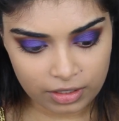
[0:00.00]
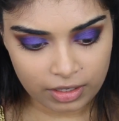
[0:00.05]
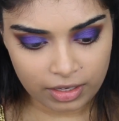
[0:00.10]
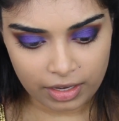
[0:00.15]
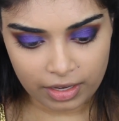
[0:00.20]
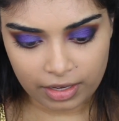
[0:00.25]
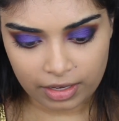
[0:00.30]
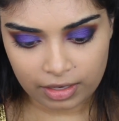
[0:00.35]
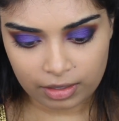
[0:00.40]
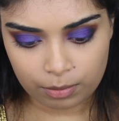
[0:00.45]
I'm
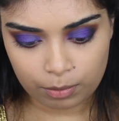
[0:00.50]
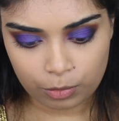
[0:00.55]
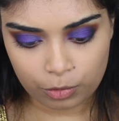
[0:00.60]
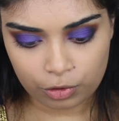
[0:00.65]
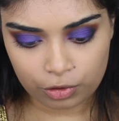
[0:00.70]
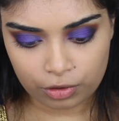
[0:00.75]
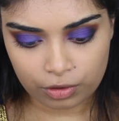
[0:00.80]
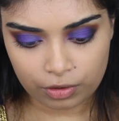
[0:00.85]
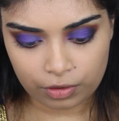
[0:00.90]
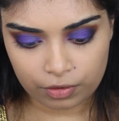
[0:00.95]
going to add
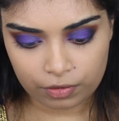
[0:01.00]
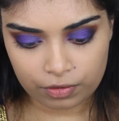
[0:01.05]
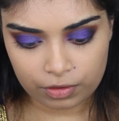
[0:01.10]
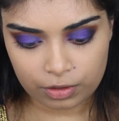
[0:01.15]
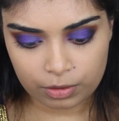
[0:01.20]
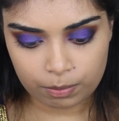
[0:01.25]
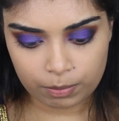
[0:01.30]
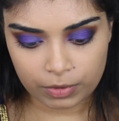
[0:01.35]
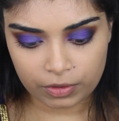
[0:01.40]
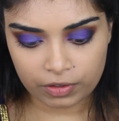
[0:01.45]
more of
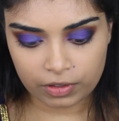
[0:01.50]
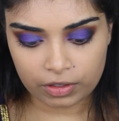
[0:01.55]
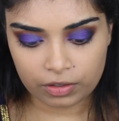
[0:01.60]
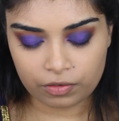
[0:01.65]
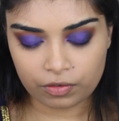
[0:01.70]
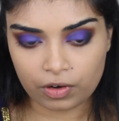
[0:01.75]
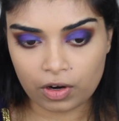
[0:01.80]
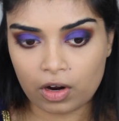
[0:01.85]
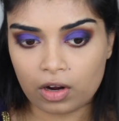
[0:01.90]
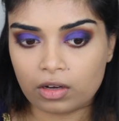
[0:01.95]

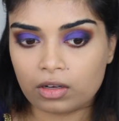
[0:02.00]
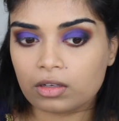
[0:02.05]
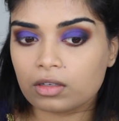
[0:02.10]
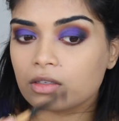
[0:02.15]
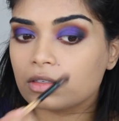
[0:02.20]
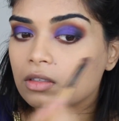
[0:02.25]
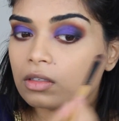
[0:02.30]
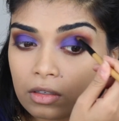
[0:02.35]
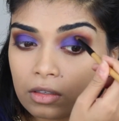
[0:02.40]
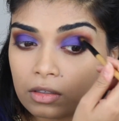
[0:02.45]
Spirit
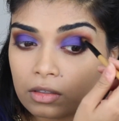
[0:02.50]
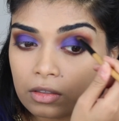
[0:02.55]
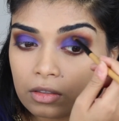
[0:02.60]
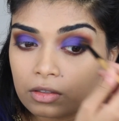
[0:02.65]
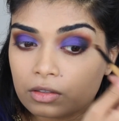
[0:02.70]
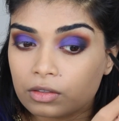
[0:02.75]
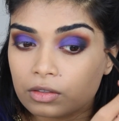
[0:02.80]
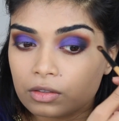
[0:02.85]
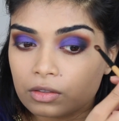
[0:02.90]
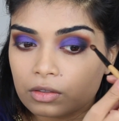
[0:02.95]
Rock
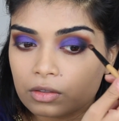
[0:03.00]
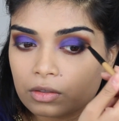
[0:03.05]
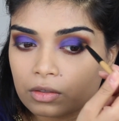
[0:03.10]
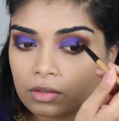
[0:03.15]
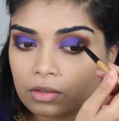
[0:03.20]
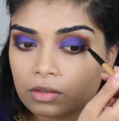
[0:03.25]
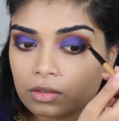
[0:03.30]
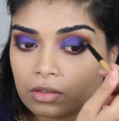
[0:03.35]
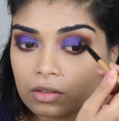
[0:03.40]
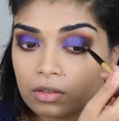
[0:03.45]

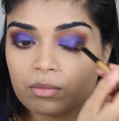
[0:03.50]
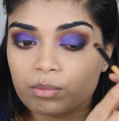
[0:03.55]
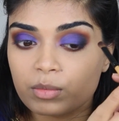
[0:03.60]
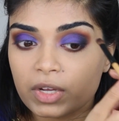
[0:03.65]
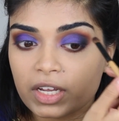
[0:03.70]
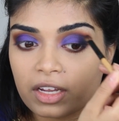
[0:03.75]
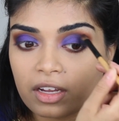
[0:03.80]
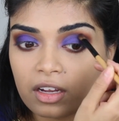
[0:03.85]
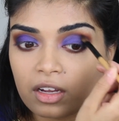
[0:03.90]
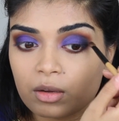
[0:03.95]
onto
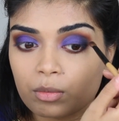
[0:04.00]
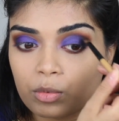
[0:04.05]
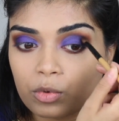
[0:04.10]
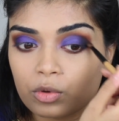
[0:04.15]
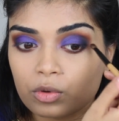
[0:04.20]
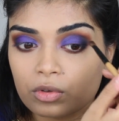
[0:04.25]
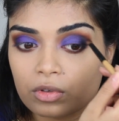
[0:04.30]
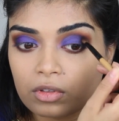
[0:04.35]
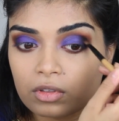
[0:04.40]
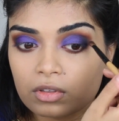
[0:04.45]
my
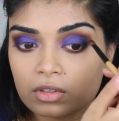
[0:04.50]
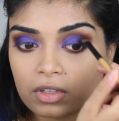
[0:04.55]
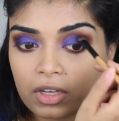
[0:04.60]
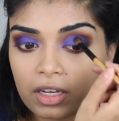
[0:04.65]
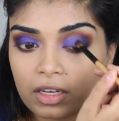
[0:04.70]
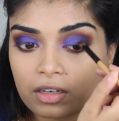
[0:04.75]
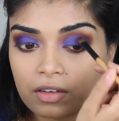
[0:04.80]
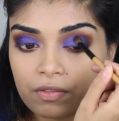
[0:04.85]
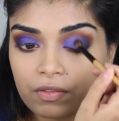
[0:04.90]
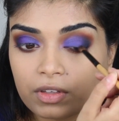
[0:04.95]
eyeball,
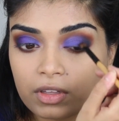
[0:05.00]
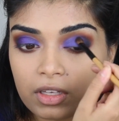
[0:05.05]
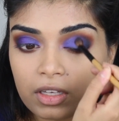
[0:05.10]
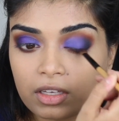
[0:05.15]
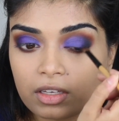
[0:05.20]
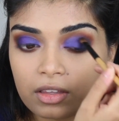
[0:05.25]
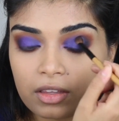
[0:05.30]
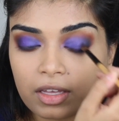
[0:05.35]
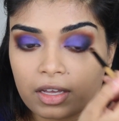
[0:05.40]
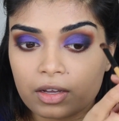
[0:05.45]
kind of on
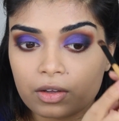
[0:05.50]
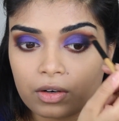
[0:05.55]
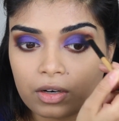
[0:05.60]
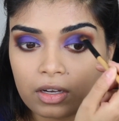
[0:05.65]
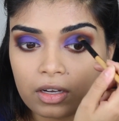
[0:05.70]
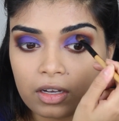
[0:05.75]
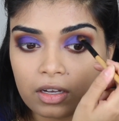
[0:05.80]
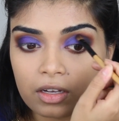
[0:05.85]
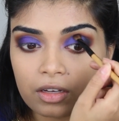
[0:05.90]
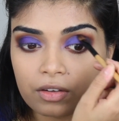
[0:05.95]
like the
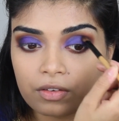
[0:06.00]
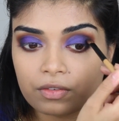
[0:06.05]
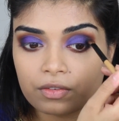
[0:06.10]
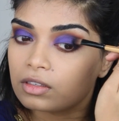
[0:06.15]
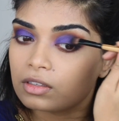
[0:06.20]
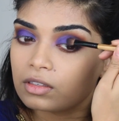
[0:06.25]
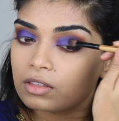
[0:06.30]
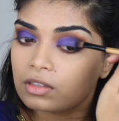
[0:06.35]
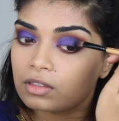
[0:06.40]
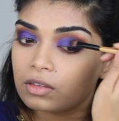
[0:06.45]
outer half,
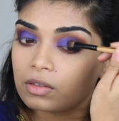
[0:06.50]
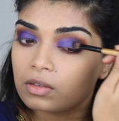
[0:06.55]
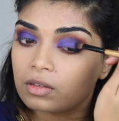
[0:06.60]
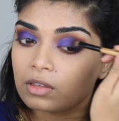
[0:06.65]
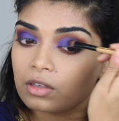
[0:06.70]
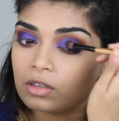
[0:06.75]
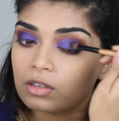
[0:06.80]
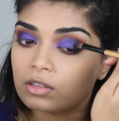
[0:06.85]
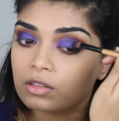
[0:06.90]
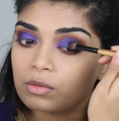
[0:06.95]
just so
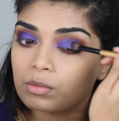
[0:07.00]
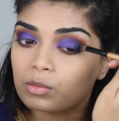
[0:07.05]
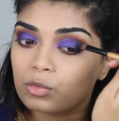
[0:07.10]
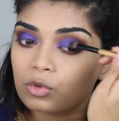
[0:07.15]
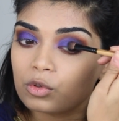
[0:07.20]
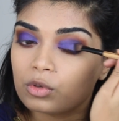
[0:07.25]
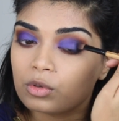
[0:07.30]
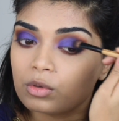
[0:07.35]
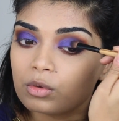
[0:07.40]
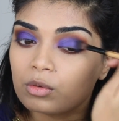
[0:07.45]
it looks
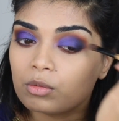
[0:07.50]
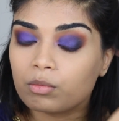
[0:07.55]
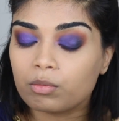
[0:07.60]
more